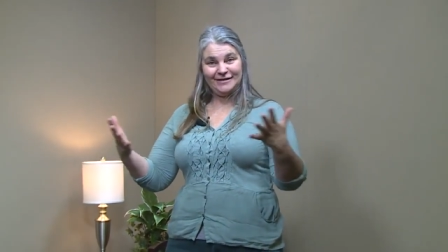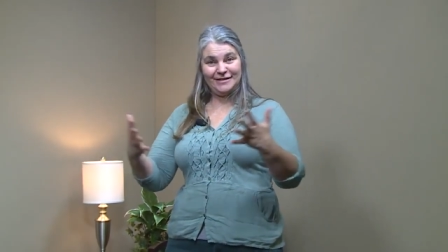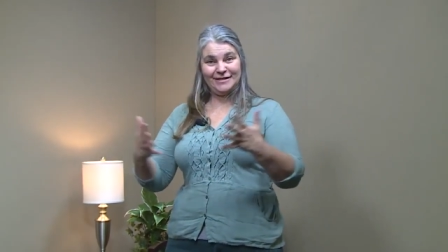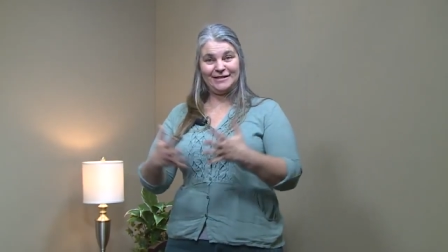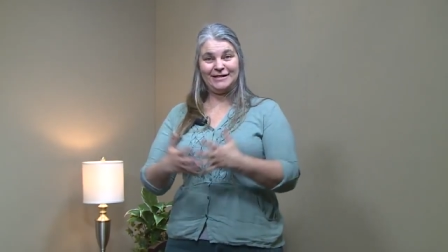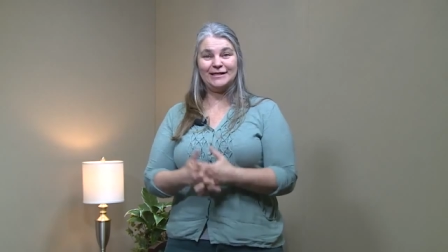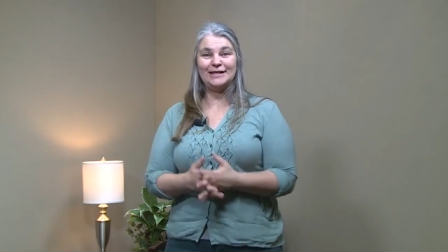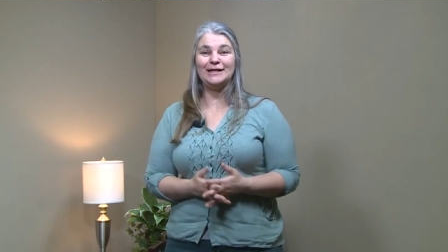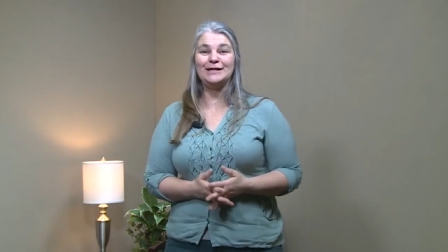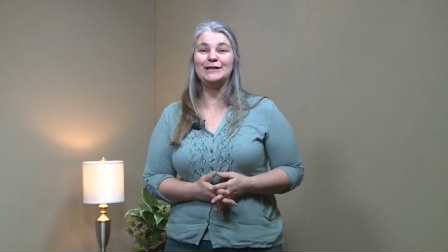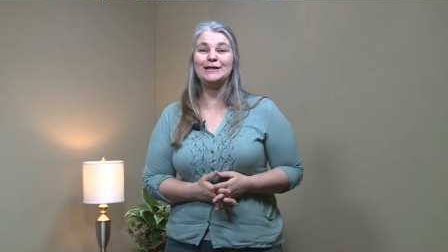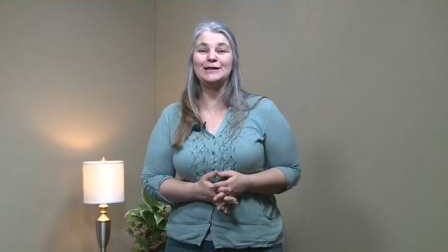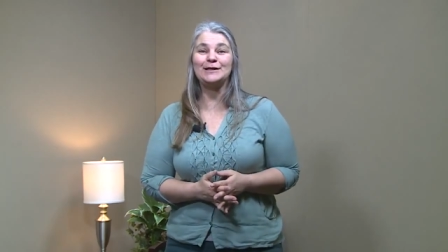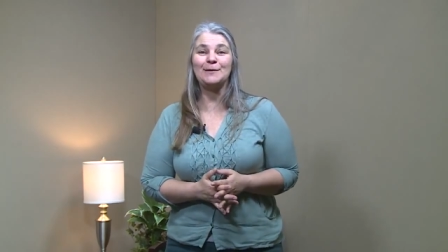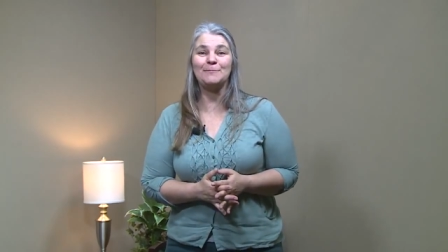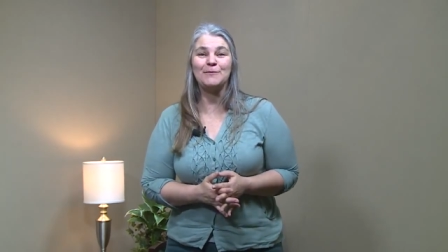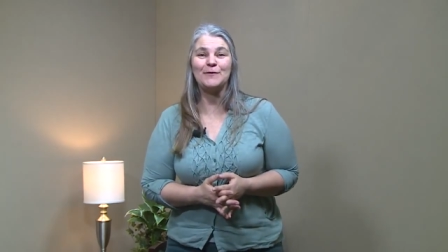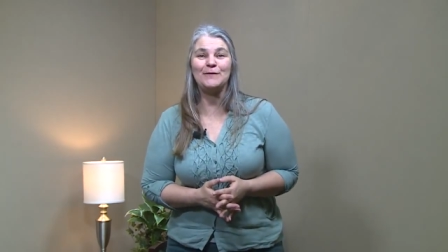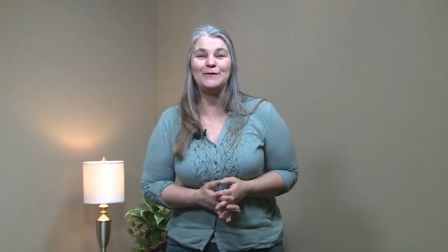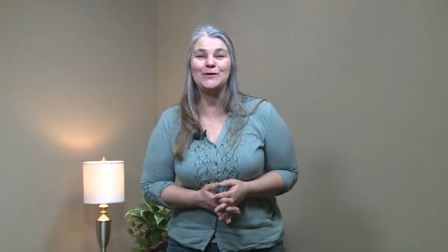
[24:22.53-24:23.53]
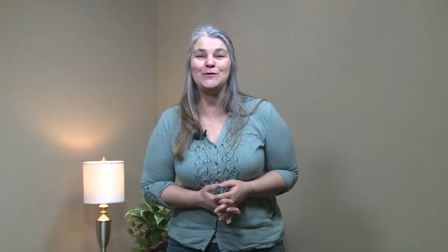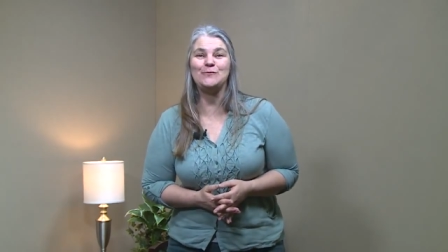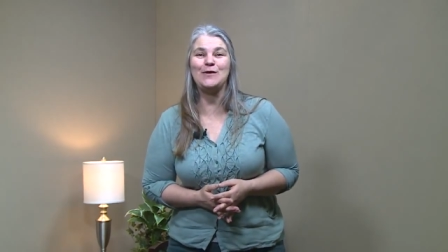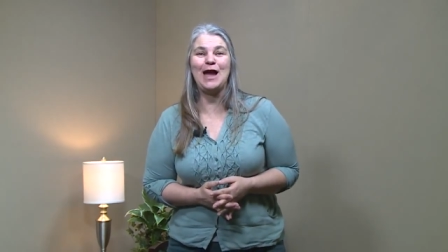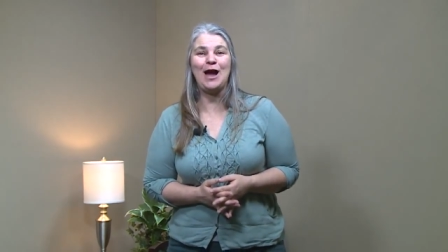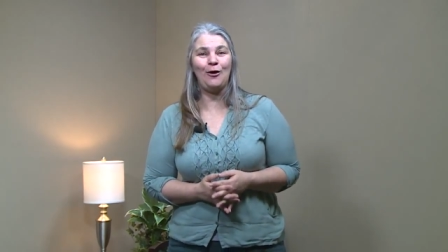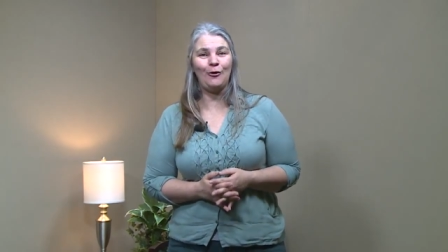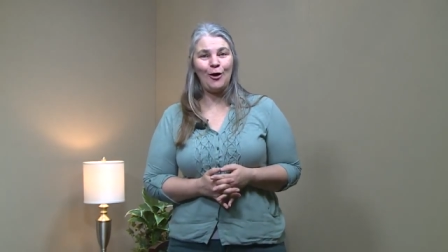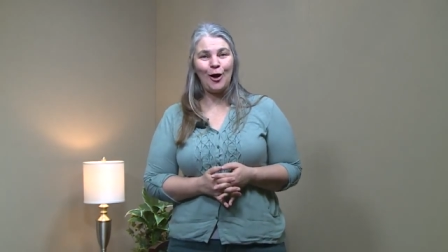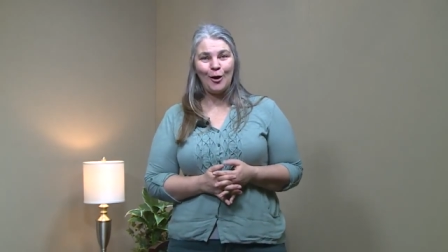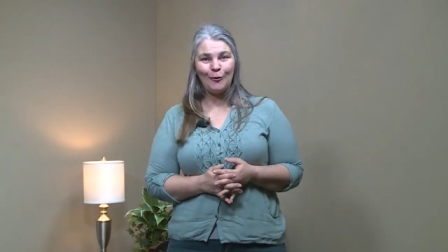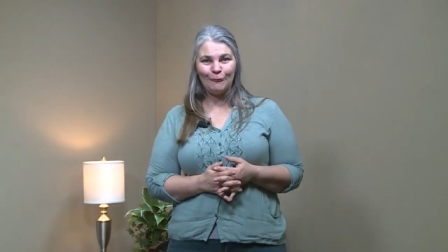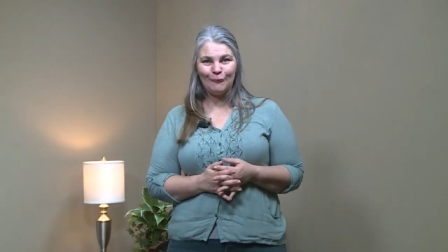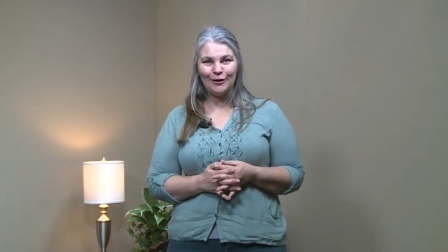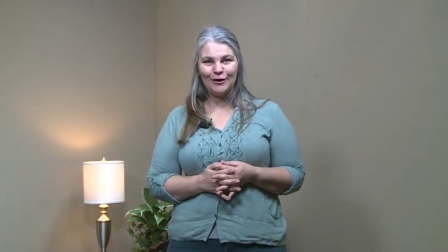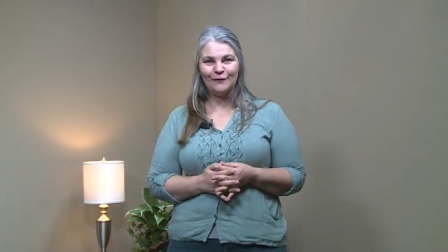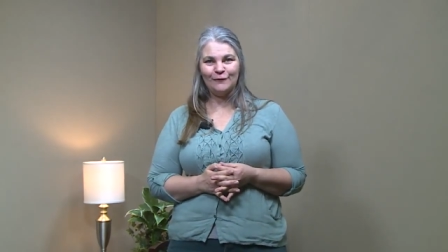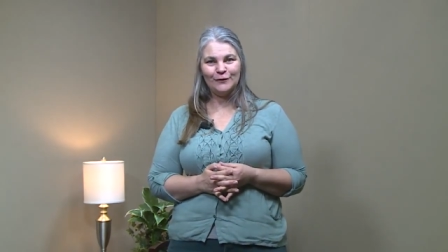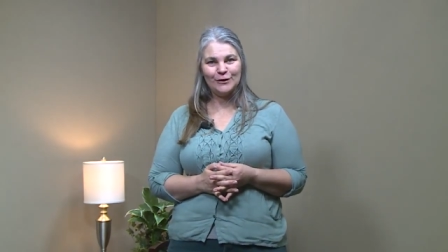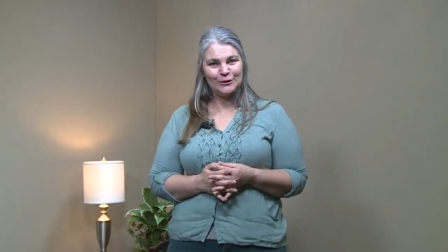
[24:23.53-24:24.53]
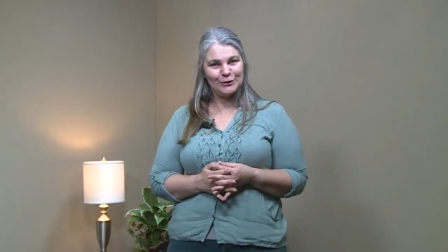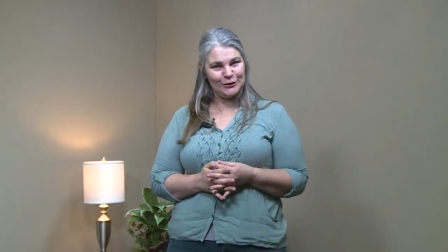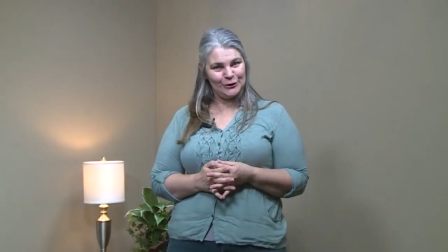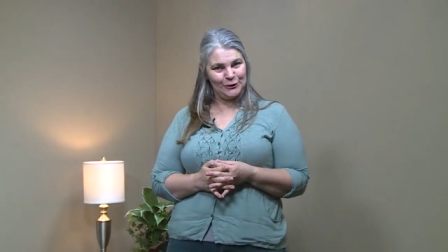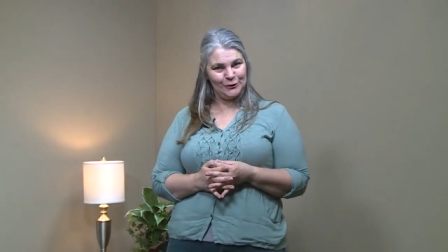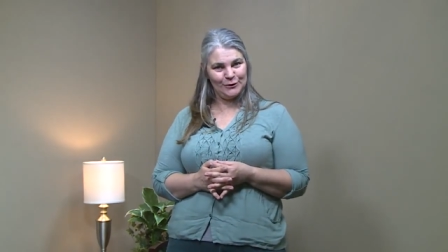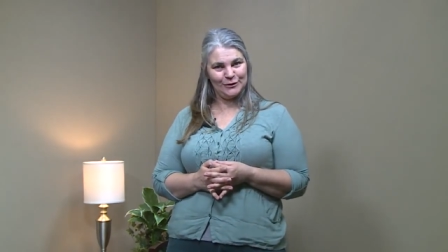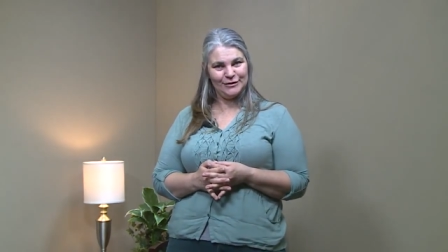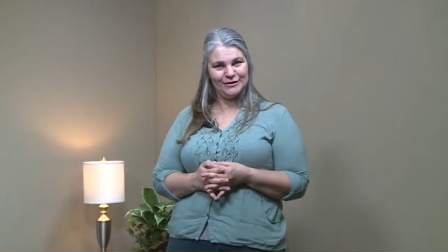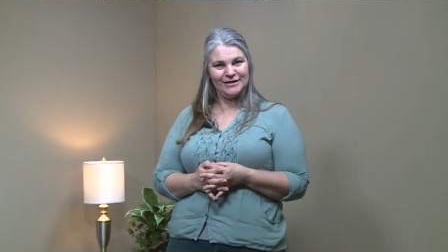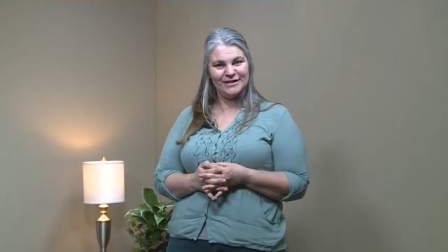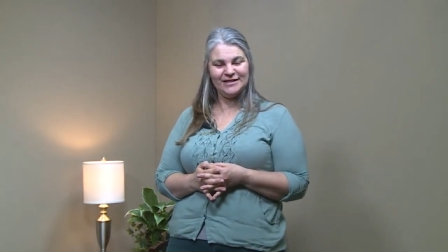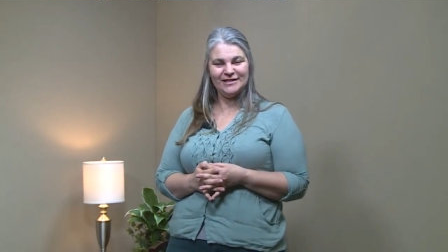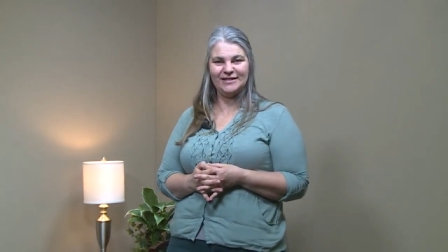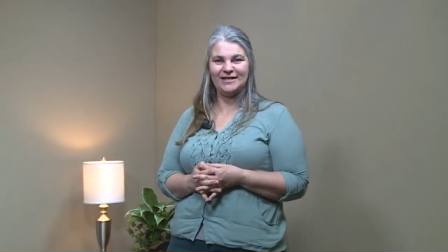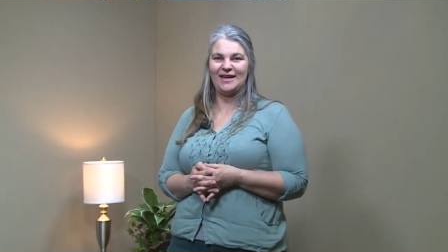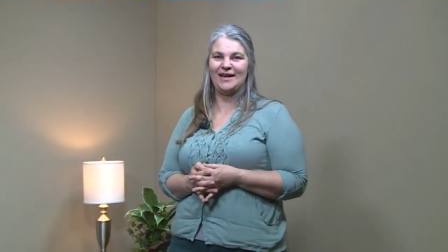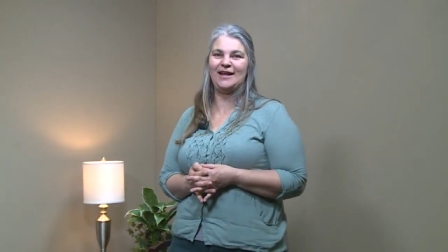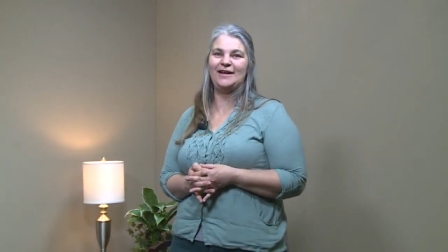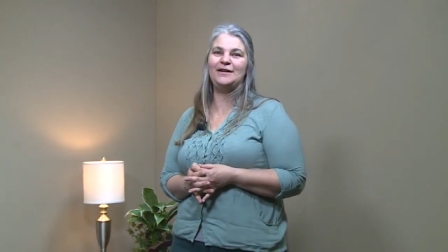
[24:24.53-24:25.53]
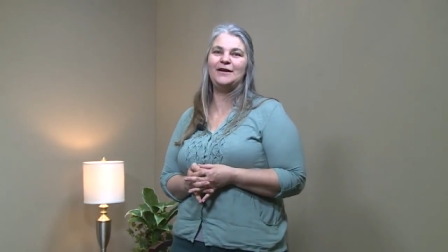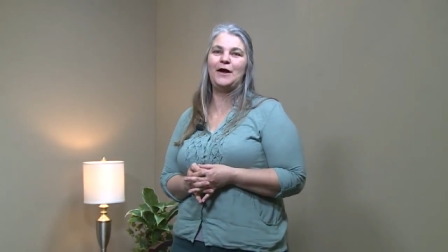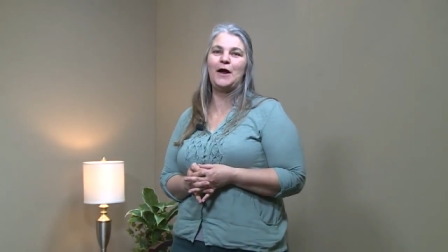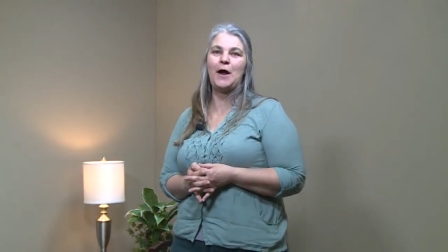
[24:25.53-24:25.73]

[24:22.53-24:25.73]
to see some of you out on one of the tours again.